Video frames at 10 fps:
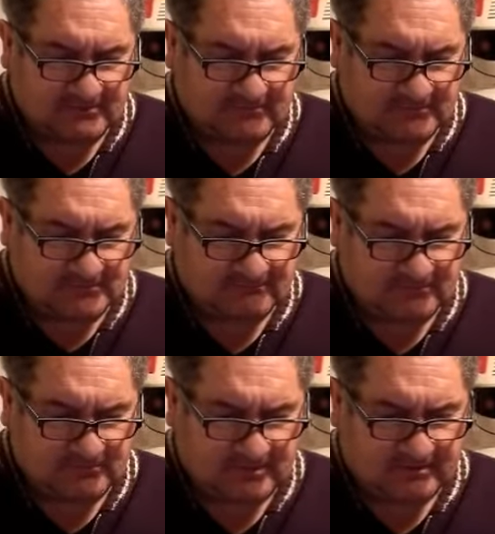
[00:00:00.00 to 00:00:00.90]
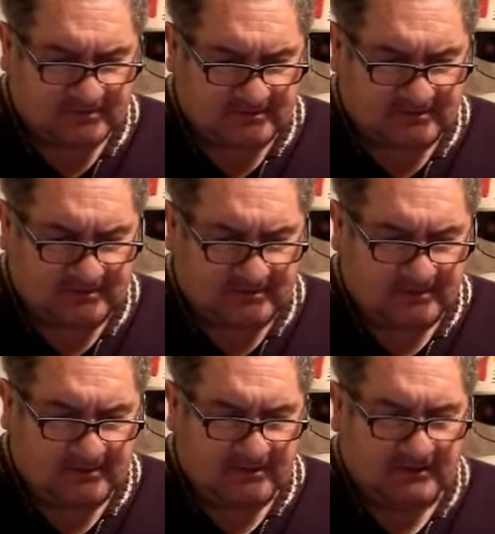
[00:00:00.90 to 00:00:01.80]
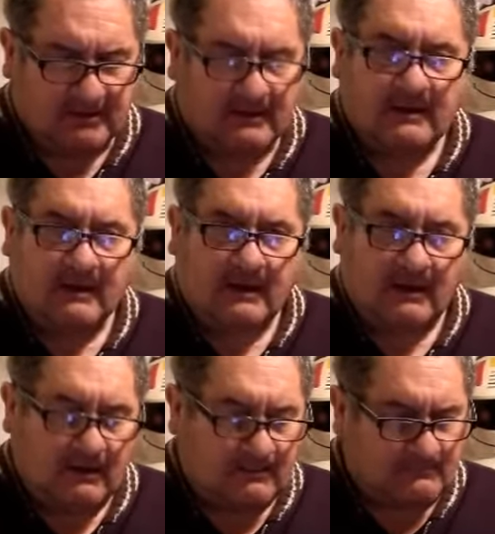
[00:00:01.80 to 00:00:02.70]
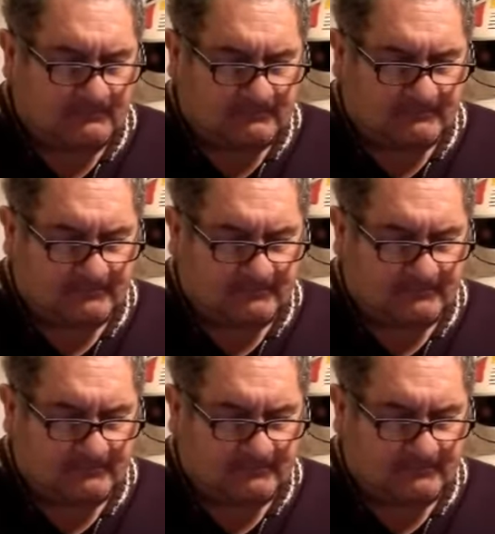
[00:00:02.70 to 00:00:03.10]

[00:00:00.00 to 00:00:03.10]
with them, nice feedback. 3